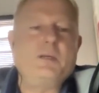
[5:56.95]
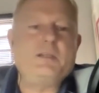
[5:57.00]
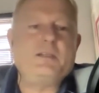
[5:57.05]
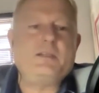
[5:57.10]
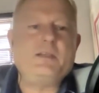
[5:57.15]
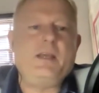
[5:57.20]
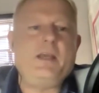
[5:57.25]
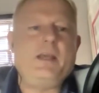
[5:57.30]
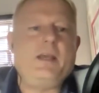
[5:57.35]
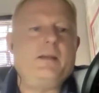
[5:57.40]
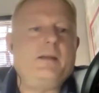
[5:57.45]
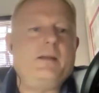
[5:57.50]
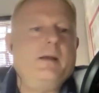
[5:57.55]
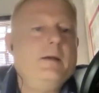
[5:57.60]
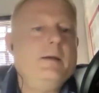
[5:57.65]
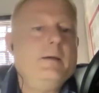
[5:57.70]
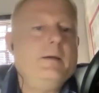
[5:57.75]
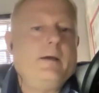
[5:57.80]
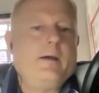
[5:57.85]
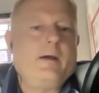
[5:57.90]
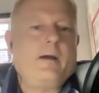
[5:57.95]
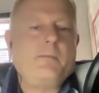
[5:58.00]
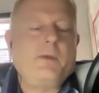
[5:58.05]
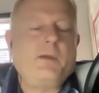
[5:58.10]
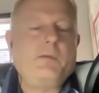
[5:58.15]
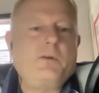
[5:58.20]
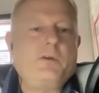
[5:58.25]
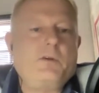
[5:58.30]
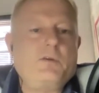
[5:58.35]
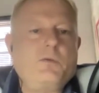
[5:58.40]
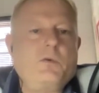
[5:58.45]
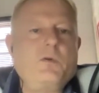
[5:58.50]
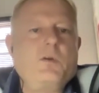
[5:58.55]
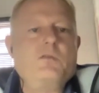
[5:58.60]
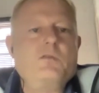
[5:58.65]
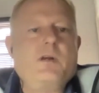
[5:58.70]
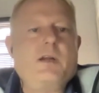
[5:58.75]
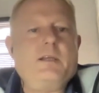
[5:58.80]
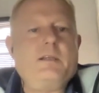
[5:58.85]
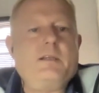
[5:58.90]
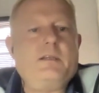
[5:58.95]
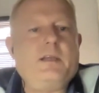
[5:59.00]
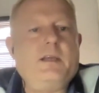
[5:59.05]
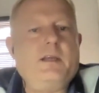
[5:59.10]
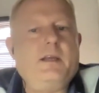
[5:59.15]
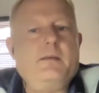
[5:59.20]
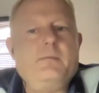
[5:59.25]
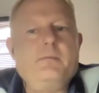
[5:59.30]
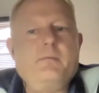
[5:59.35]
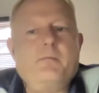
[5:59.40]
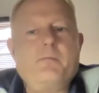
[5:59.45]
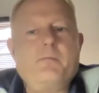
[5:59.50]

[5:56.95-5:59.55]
seeing, I mean, because we're already seeing